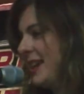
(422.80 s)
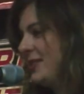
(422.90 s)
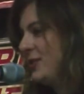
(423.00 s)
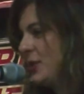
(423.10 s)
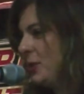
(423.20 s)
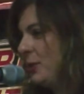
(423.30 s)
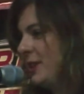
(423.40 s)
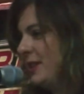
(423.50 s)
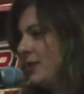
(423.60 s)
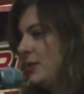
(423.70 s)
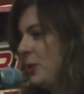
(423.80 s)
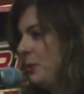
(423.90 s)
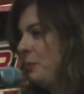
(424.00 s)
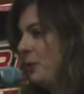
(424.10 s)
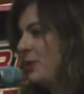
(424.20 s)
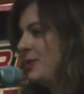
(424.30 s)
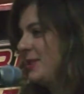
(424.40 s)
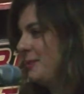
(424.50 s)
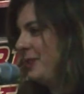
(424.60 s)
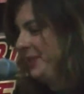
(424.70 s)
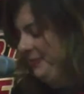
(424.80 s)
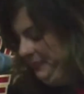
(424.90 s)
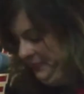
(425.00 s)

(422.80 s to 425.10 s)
and so is so important to me.